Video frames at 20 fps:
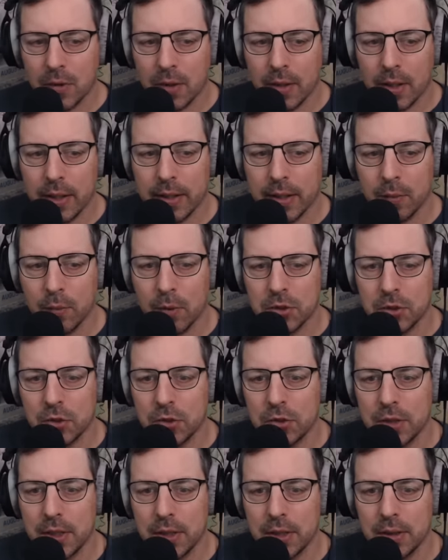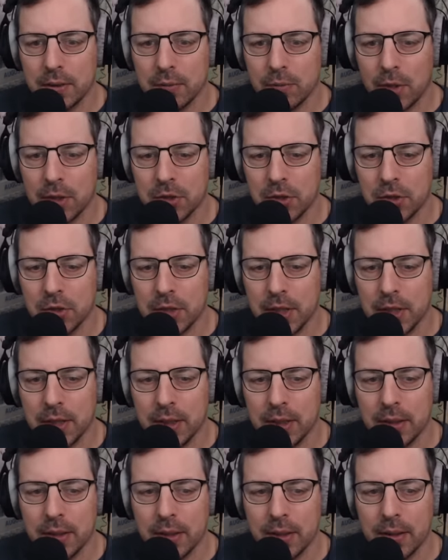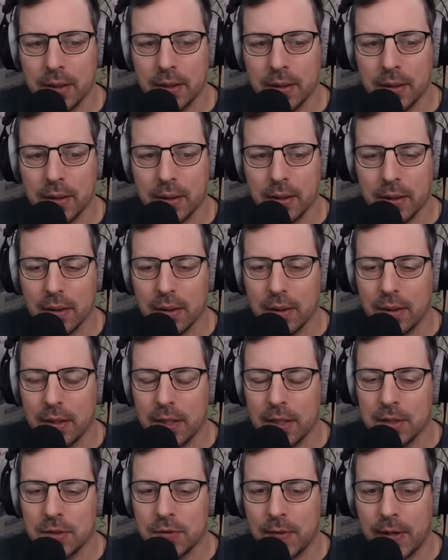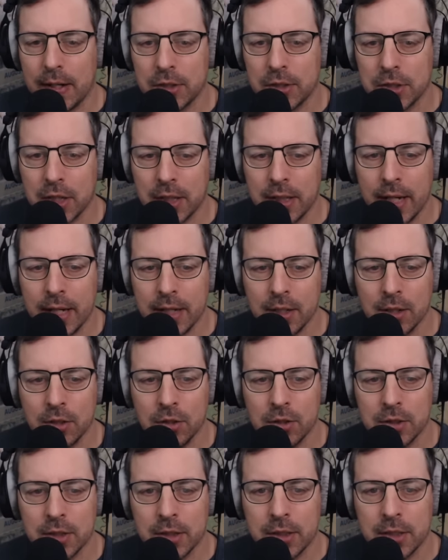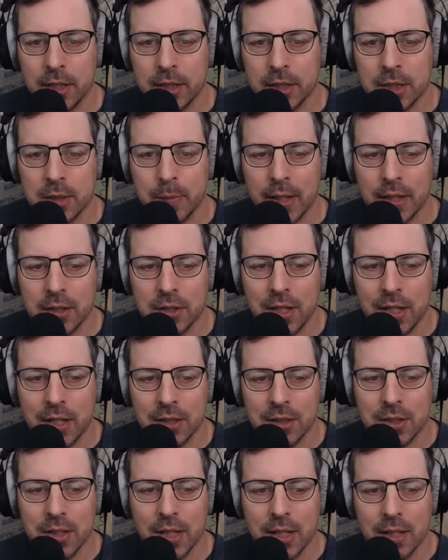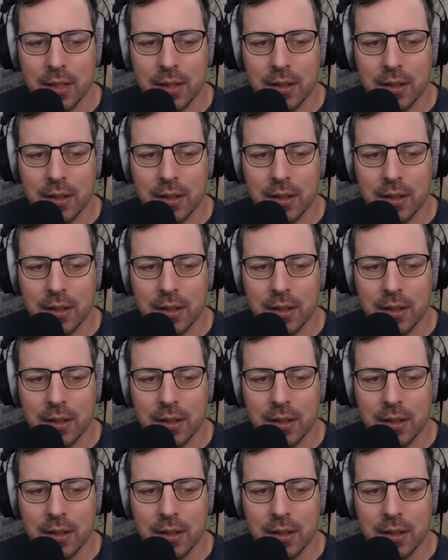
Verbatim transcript: I think once you see once you see these fires connected, you, it starts to make sense that